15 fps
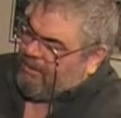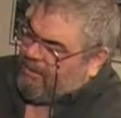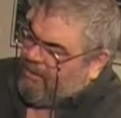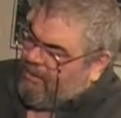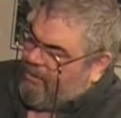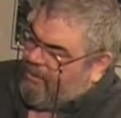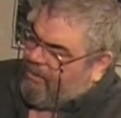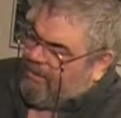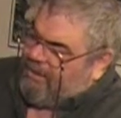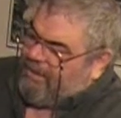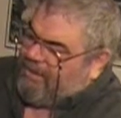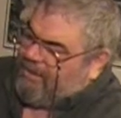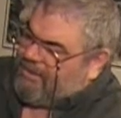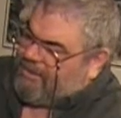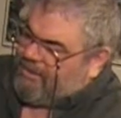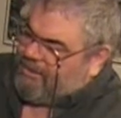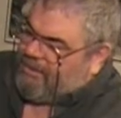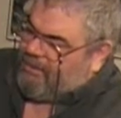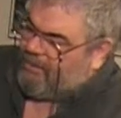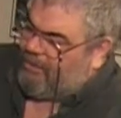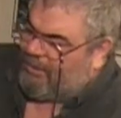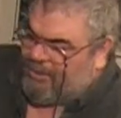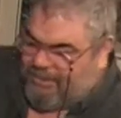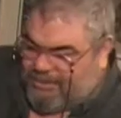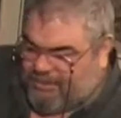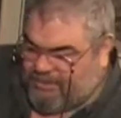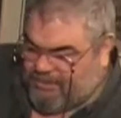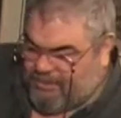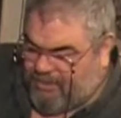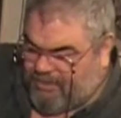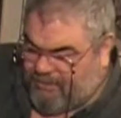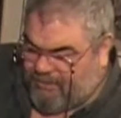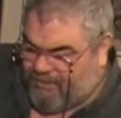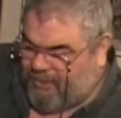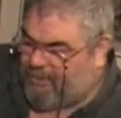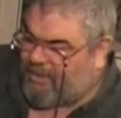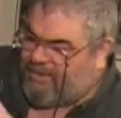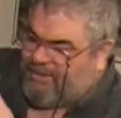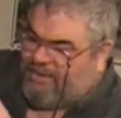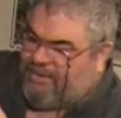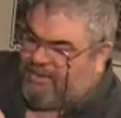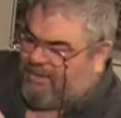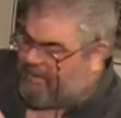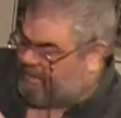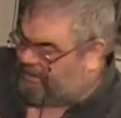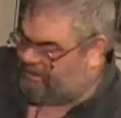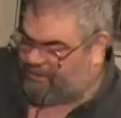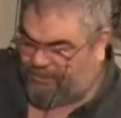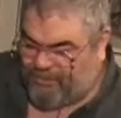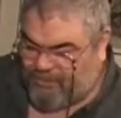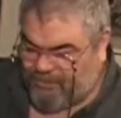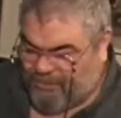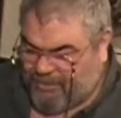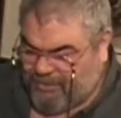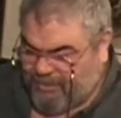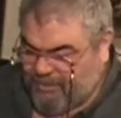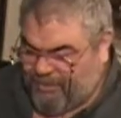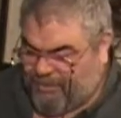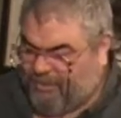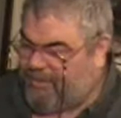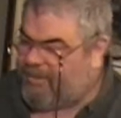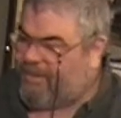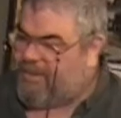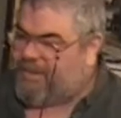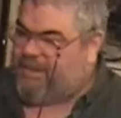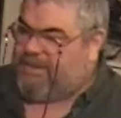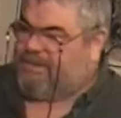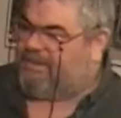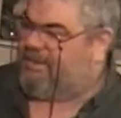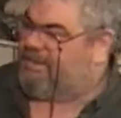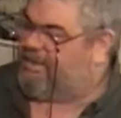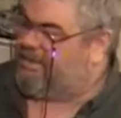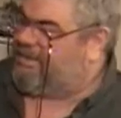the Commodore key is actually one that is often requested because it too is at the